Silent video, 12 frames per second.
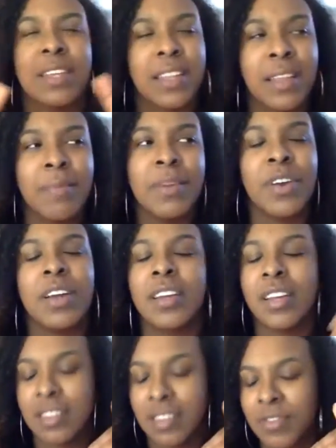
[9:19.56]
like, let me try
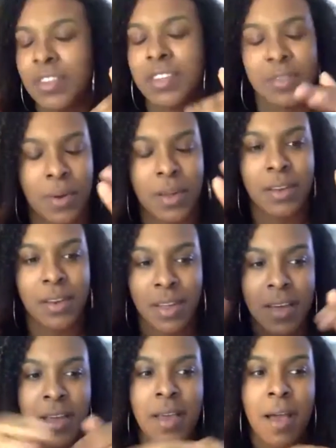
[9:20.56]
dancing for this one.
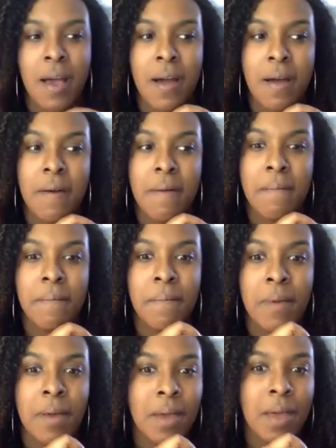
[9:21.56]
And
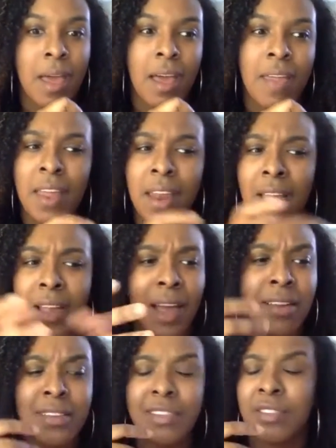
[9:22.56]
then I
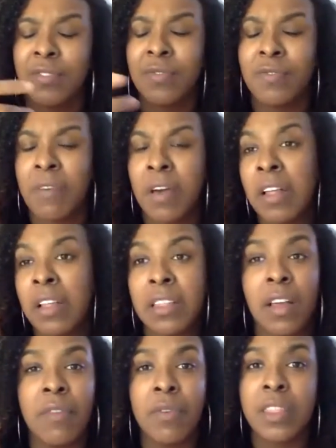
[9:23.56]
kind of just fell in
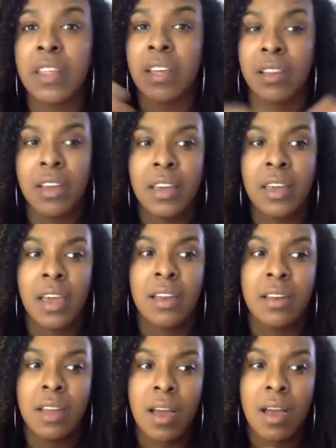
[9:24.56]
love with it
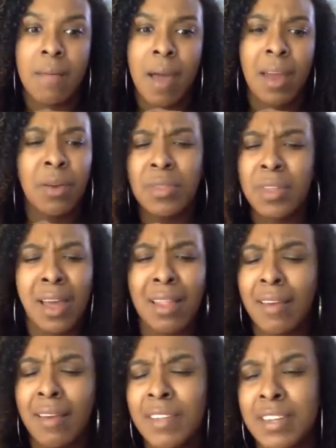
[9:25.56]
again. I don't think I
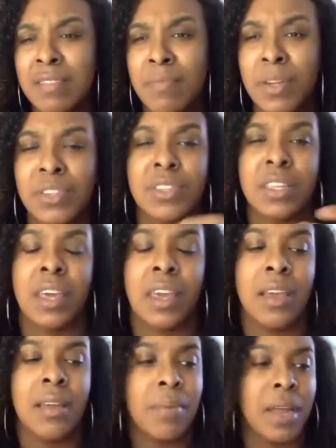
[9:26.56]
loved it as much as a
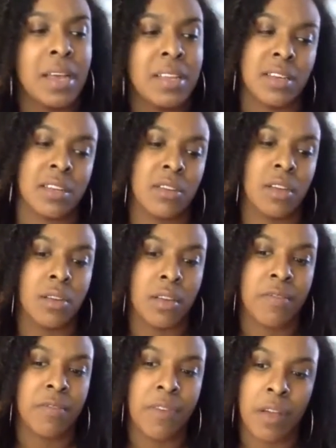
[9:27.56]
kid, but as an adult,
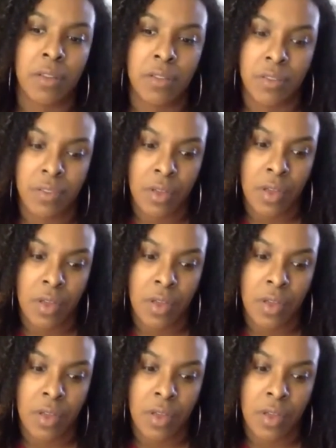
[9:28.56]
it felt